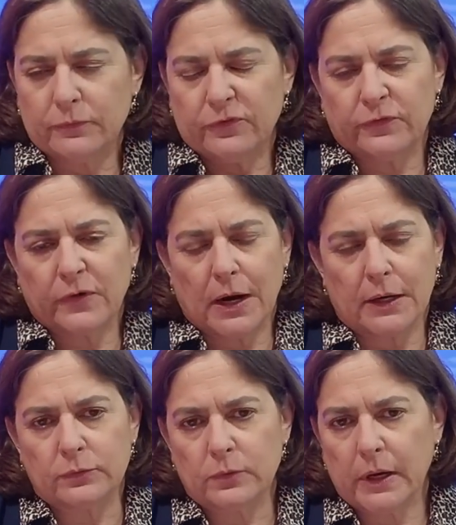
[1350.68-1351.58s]

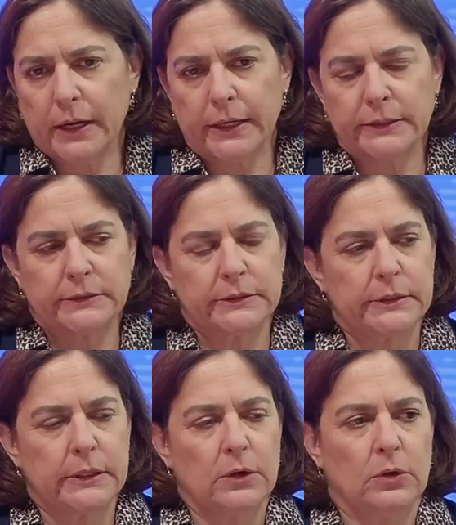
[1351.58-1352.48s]
far right
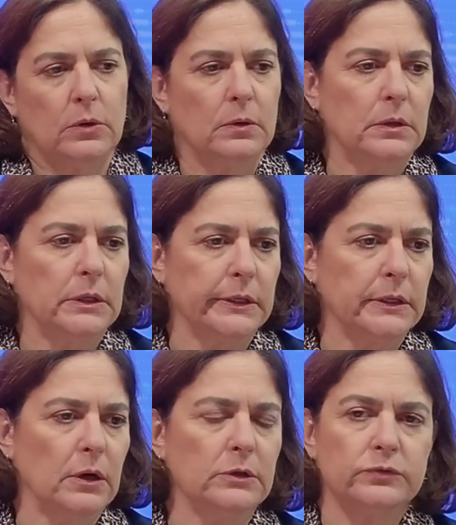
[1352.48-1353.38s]
or
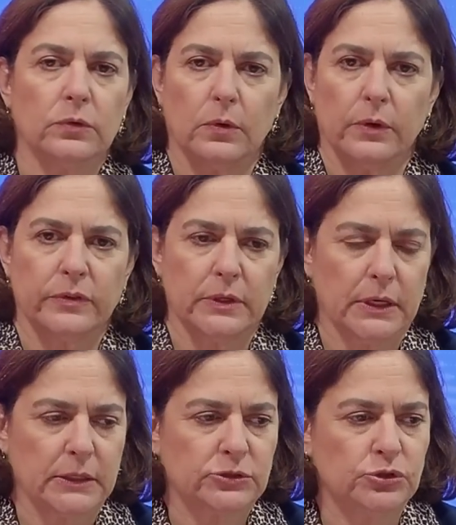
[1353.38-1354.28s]
ultra
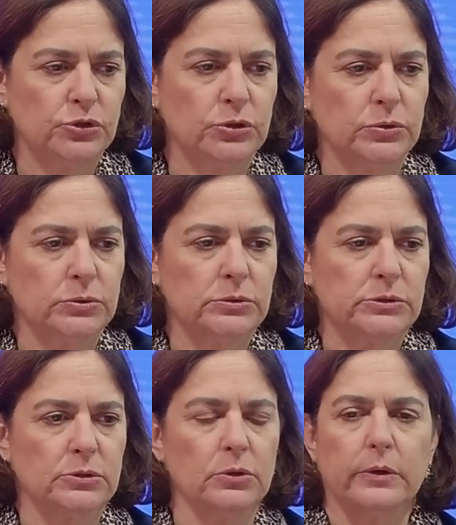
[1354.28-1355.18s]
orthodox
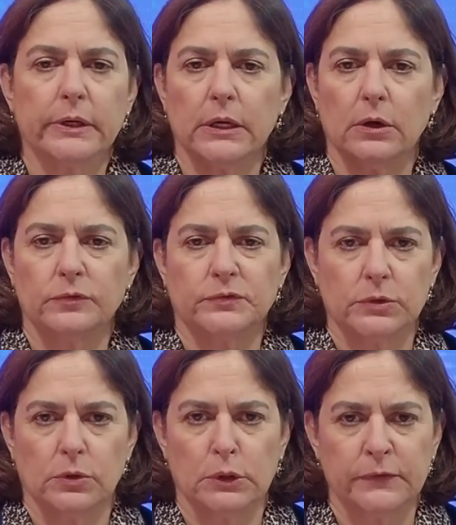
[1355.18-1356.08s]
Jews lording over
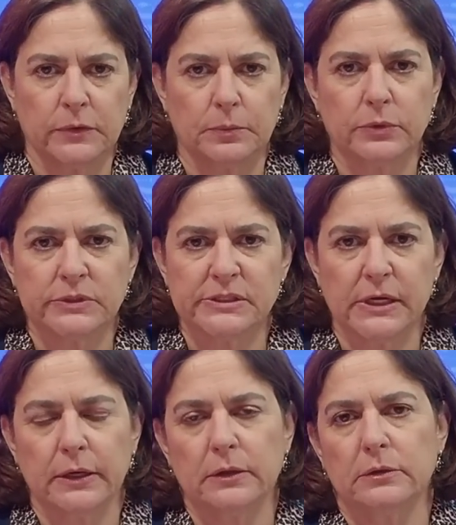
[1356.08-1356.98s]
all of the poor
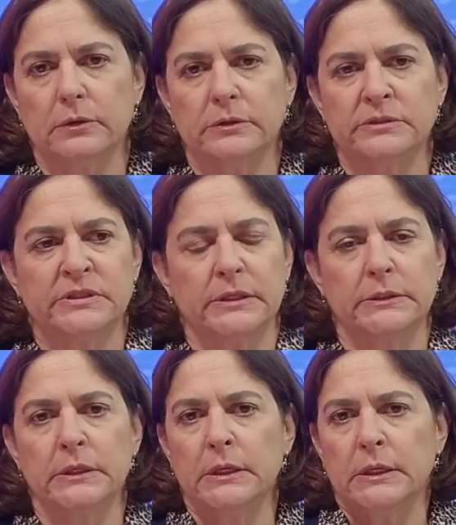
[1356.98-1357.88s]
seculars
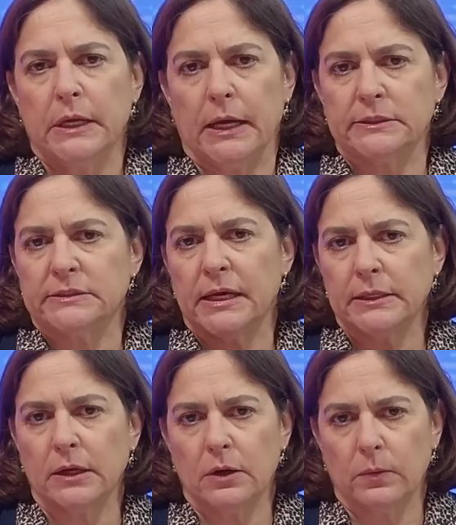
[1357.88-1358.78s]
and
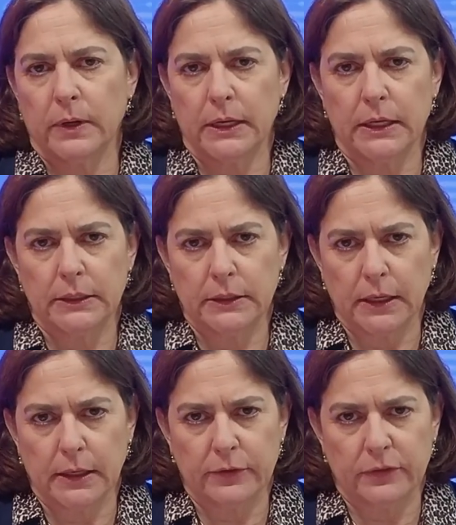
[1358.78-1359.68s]
taking away
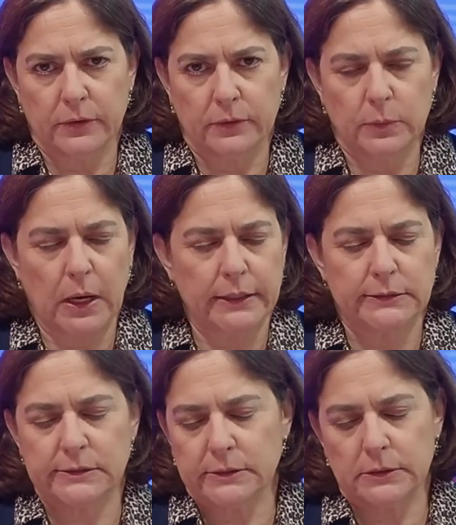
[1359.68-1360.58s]
their
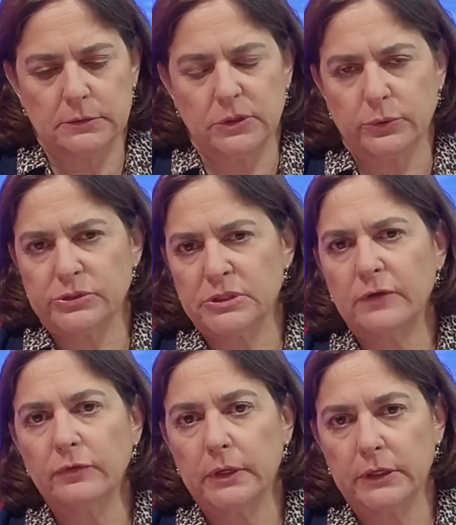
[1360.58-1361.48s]
rights. And there was
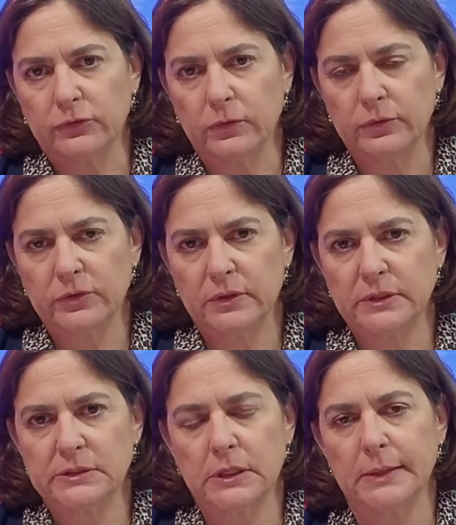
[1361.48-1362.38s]
never any truth to
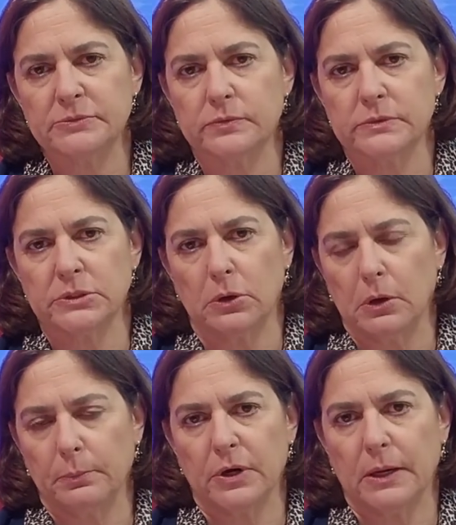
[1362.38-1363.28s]
these claims. It was all
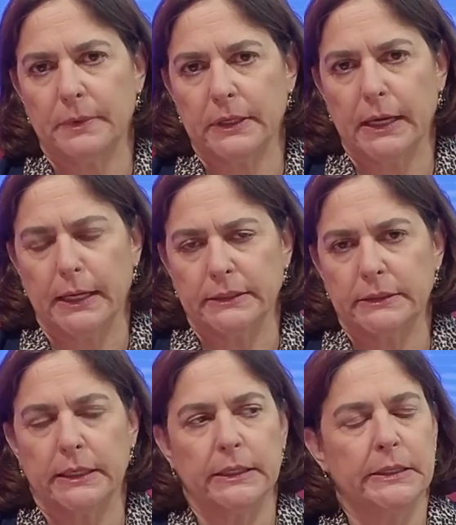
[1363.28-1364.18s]
propaganda.